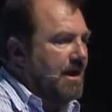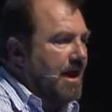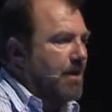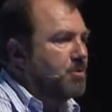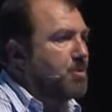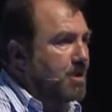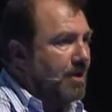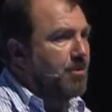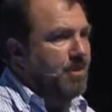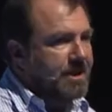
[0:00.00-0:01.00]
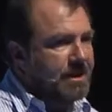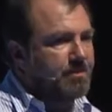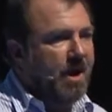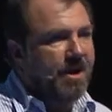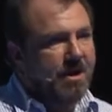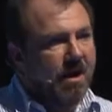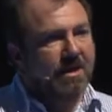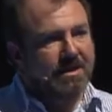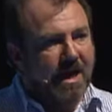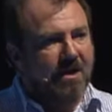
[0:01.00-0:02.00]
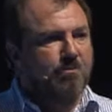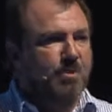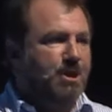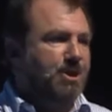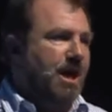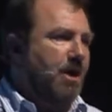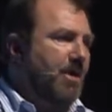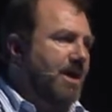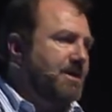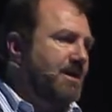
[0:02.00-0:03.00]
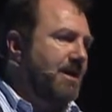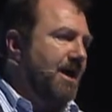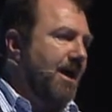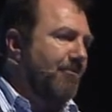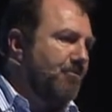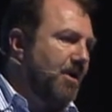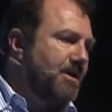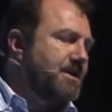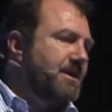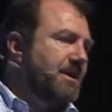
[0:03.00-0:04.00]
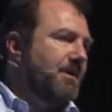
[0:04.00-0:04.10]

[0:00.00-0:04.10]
and was put out of business by a cartel of British Airways, Air France,